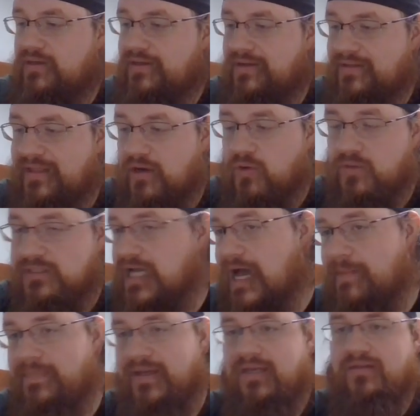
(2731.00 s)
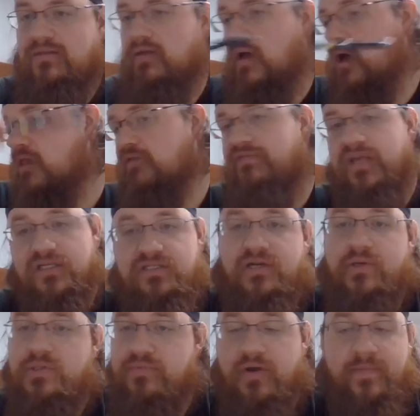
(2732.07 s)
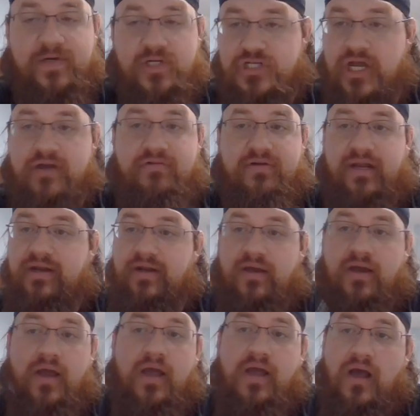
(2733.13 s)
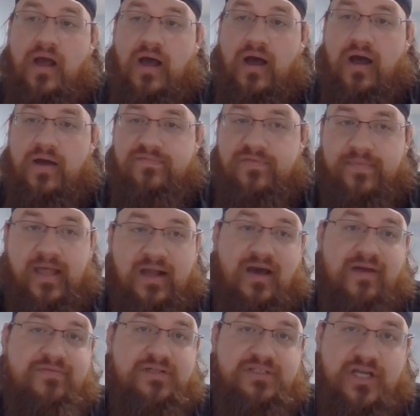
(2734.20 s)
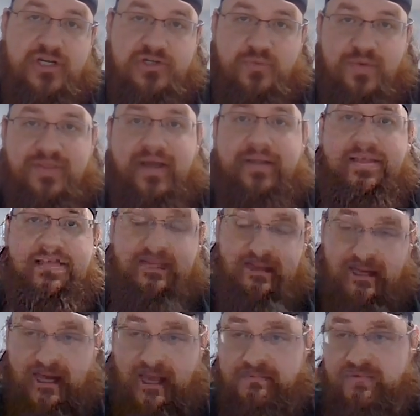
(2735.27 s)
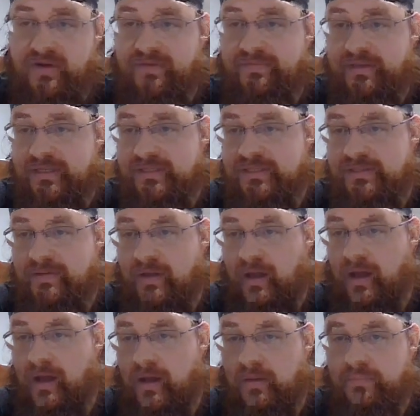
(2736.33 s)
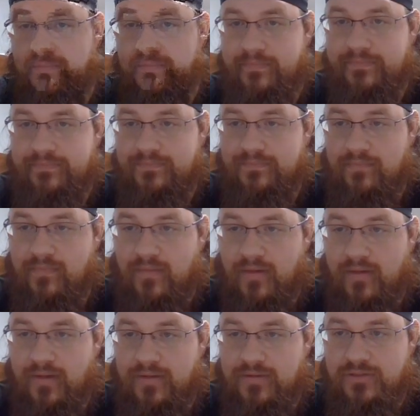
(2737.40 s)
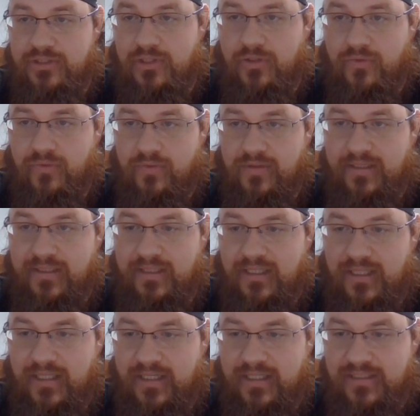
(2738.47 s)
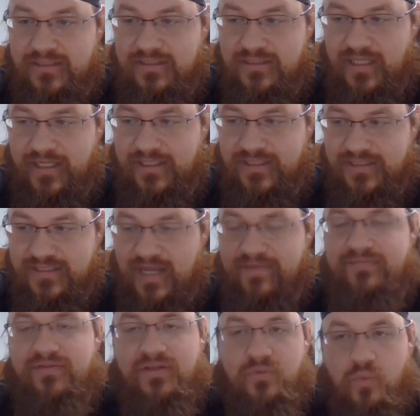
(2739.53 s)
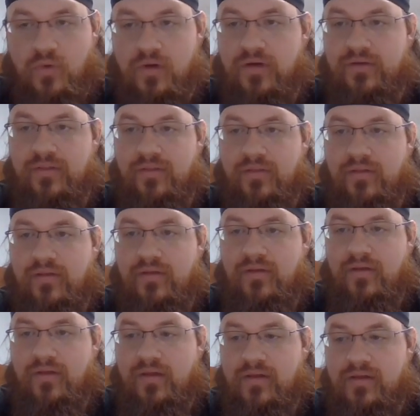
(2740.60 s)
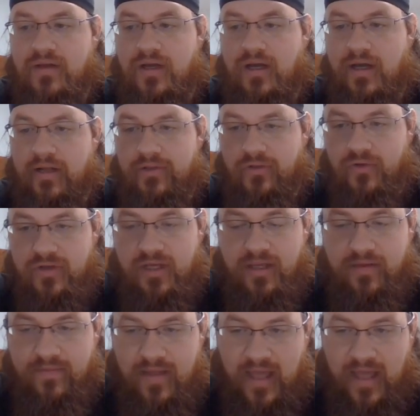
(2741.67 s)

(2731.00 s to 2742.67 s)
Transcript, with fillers: That whole topic, all of yesterday was pretty much generated uh, from that conversation with Eileen the night previous. Um, so it is it is definitely worth uh, looking.